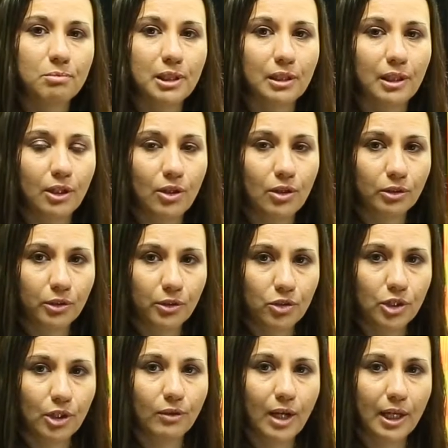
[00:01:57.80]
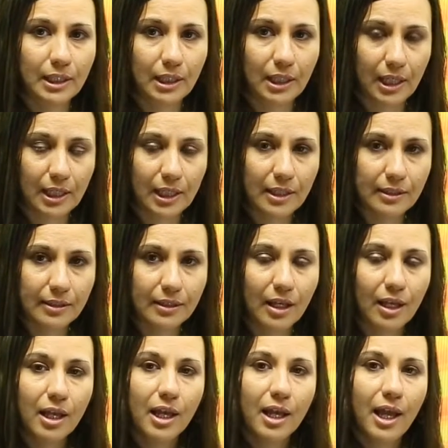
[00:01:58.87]
be like allergic rhinitis.
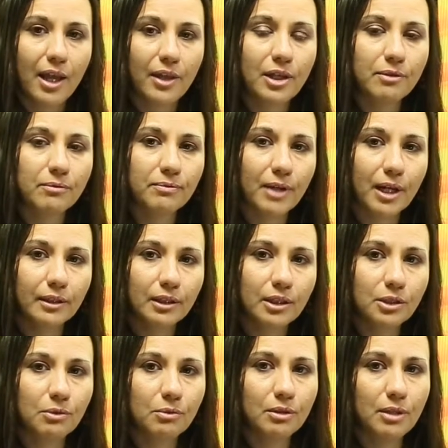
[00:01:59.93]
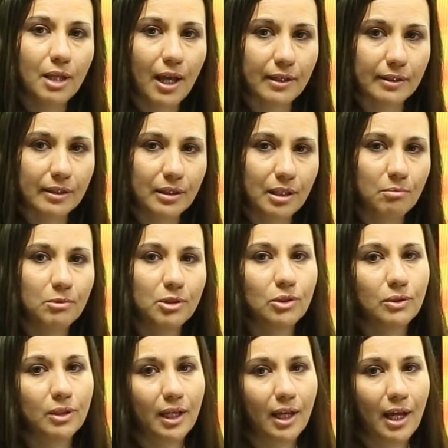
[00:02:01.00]
And then finally, you would ask them,
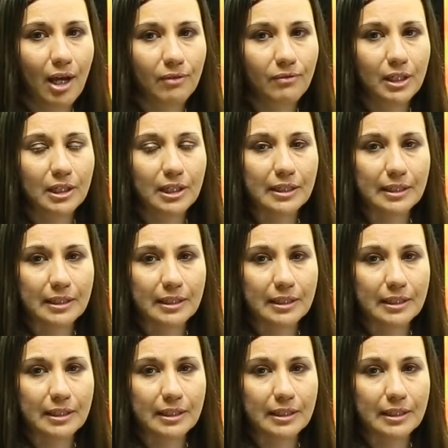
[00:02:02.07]
do they have any